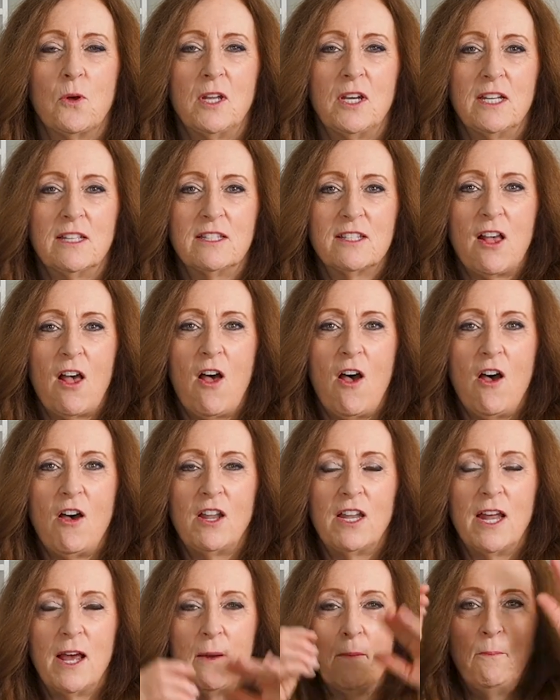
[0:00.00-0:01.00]
what it's
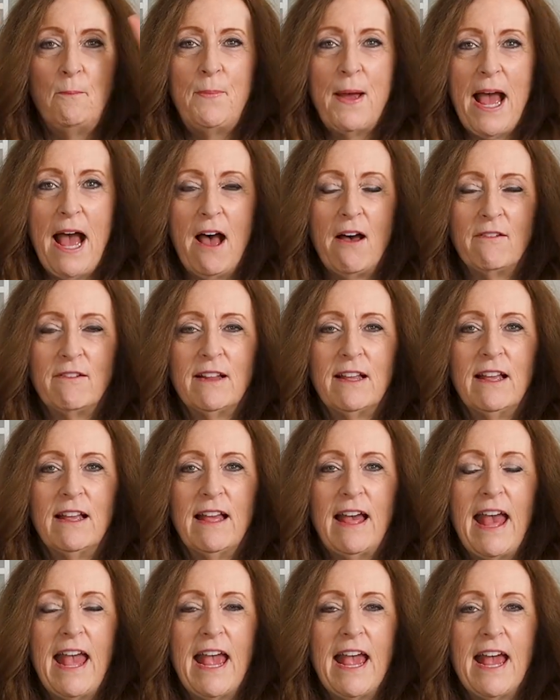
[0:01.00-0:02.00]
all about.
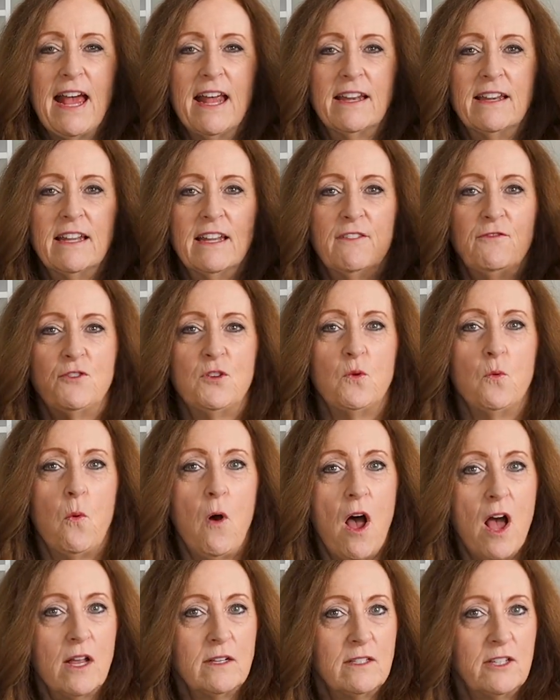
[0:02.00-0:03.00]
And if you
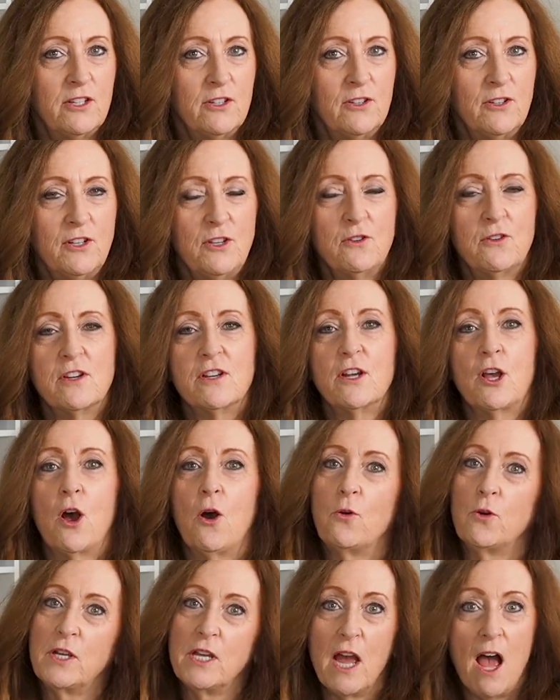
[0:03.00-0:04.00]
want to, you can
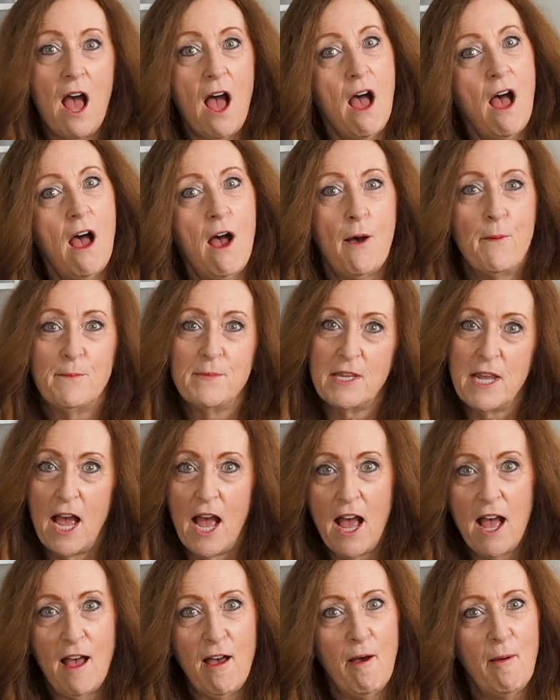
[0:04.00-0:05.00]
go yum,
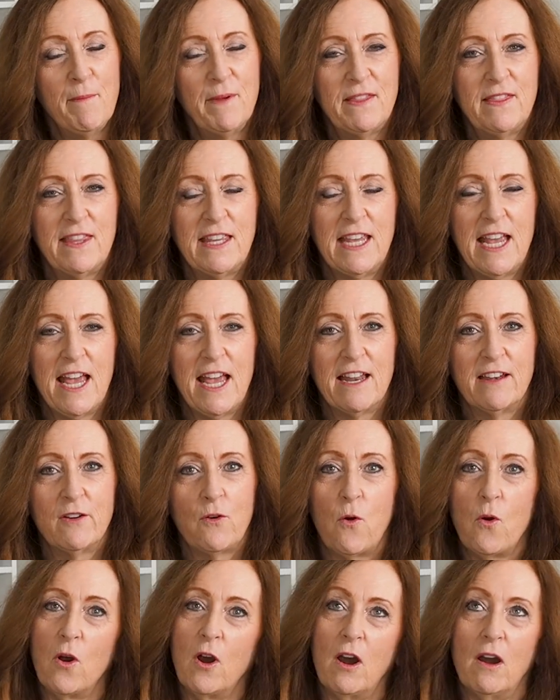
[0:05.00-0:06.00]
yum at the end,
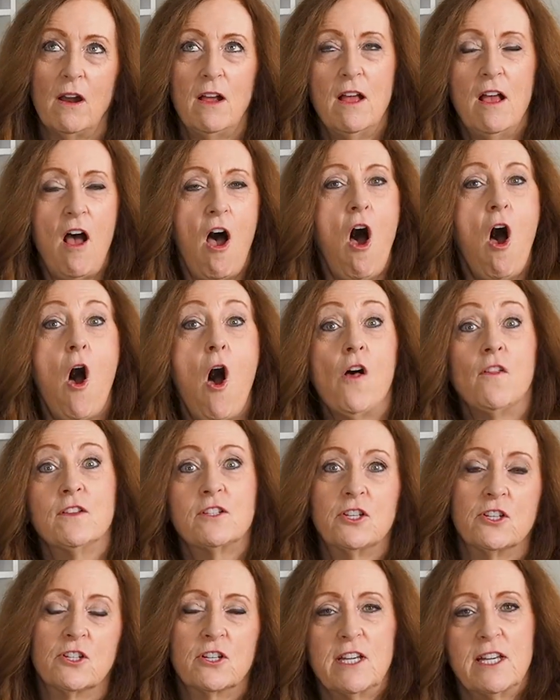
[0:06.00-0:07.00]
or all the
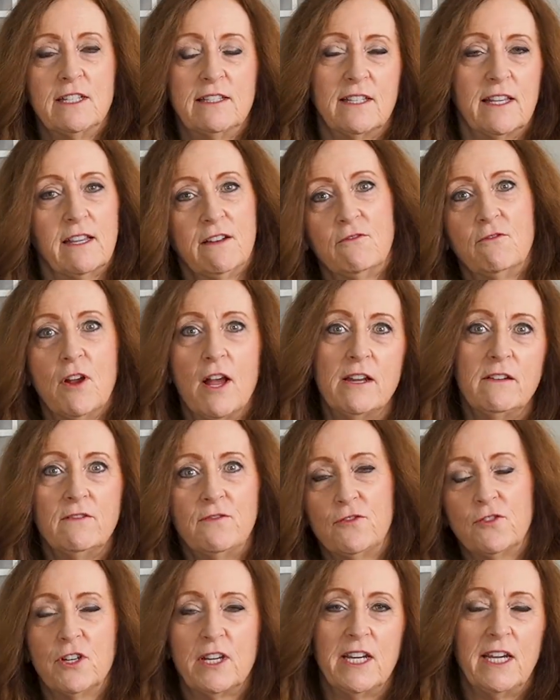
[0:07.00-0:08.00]
turkeys can run
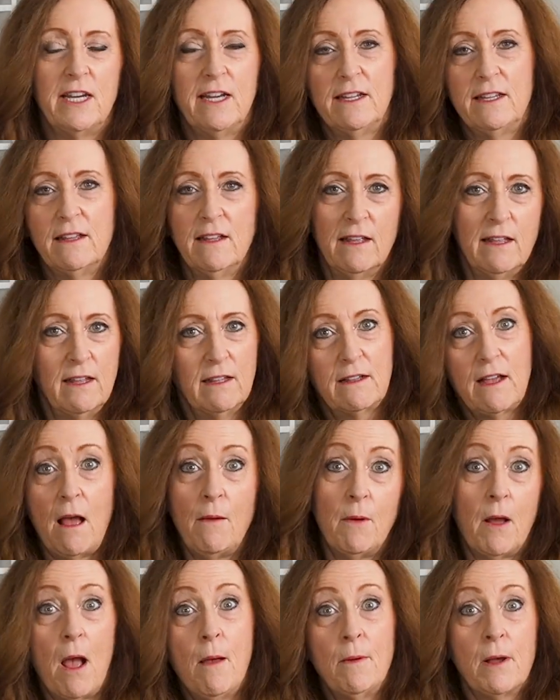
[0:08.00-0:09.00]
free. Go
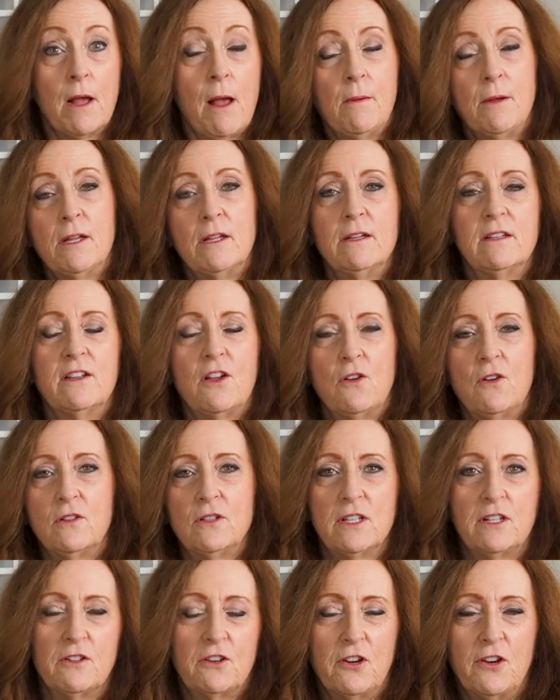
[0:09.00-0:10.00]
on, go on, go a
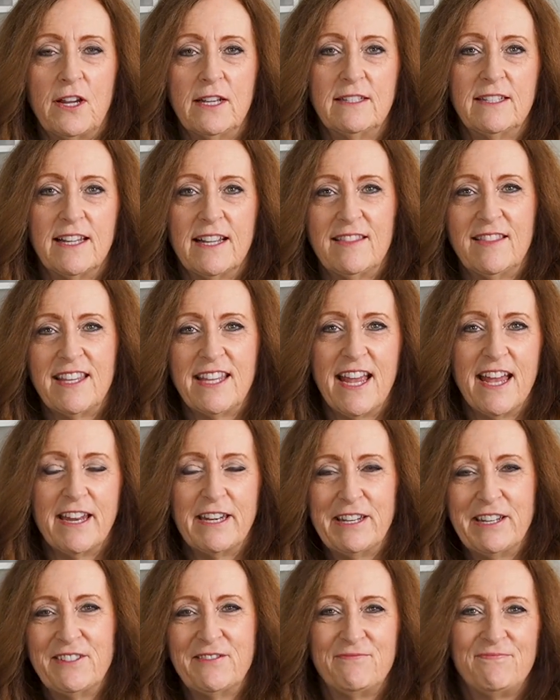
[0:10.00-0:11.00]
little crazy at the
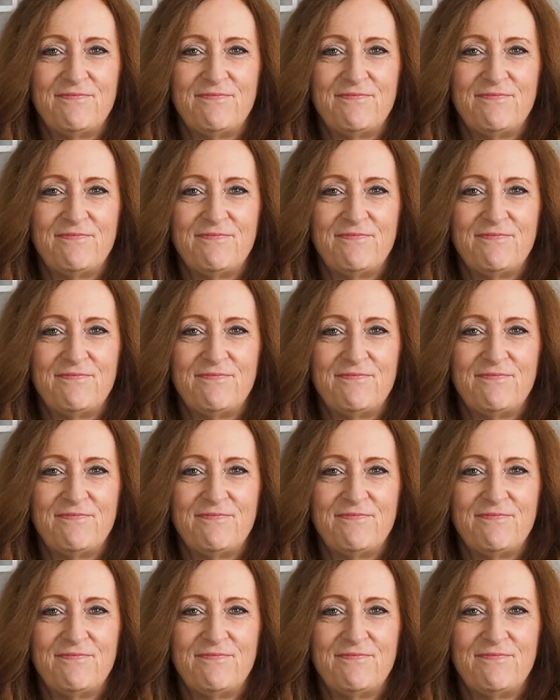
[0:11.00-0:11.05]
end.